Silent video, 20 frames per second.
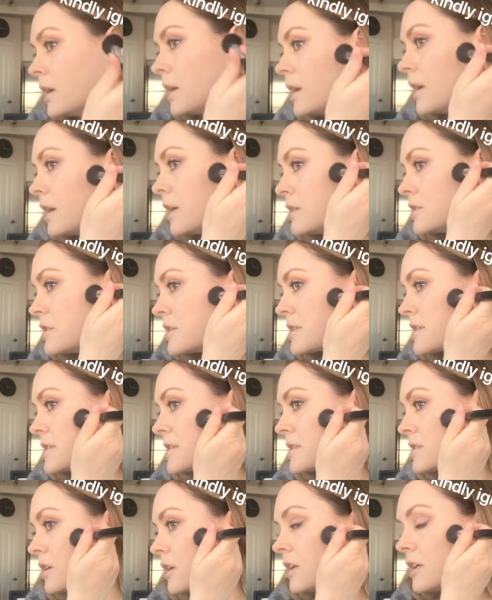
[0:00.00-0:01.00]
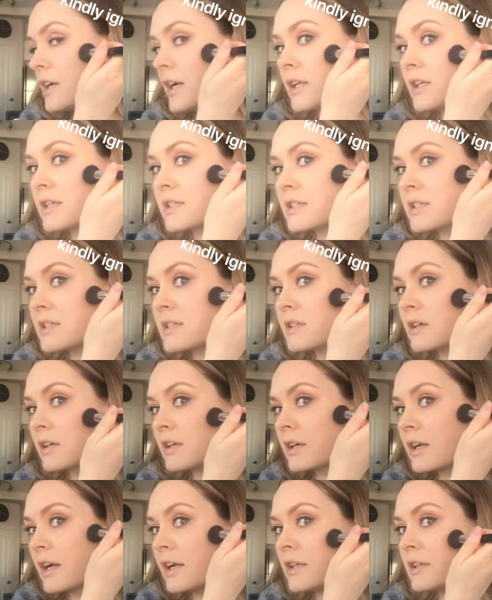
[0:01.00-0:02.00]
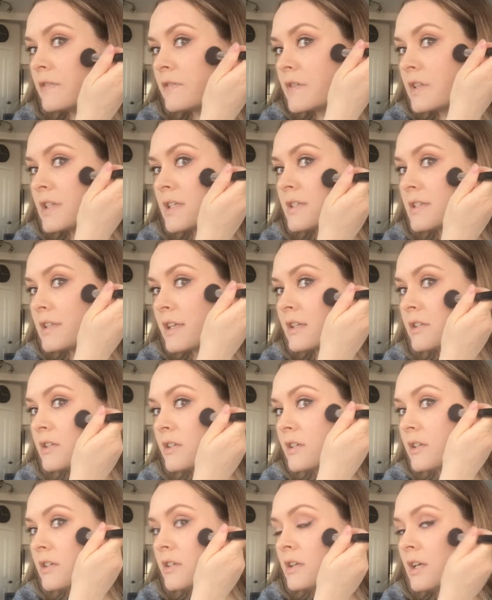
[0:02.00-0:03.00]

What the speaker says: And just start, I like to start kind of in the center,